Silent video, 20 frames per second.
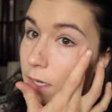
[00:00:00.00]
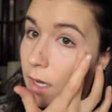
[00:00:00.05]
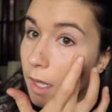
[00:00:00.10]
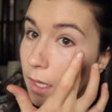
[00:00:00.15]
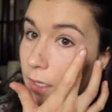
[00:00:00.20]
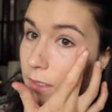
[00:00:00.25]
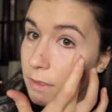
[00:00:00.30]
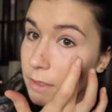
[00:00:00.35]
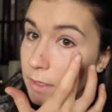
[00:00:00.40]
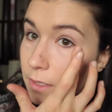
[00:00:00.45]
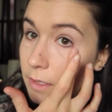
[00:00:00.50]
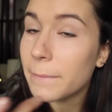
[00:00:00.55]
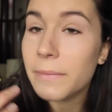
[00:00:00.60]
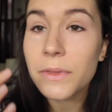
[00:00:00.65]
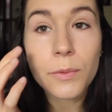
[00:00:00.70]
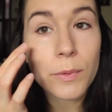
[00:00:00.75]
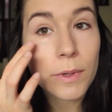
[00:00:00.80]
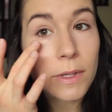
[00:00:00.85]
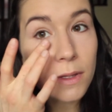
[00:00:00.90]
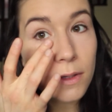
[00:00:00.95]
color
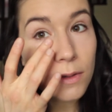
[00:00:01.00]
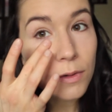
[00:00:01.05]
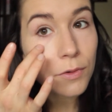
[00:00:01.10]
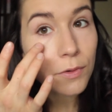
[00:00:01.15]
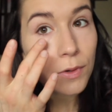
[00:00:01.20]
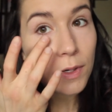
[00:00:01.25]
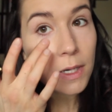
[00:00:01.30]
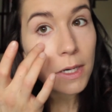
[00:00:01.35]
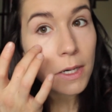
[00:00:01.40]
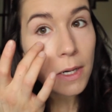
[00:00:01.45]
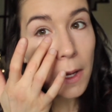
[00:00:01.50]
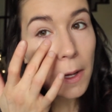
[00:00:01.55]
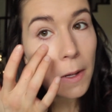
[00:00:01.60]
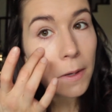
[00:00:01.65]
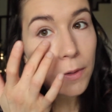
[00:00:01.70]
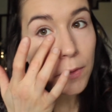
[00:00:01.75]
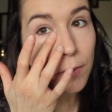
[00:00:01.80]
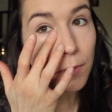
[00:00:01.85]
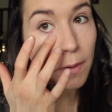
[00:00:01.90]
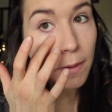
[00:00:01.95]
with green
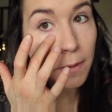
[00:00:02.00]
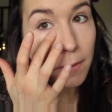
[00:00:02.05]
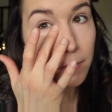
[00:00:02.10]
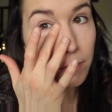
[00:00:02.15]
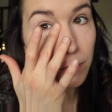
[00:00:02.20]
under eye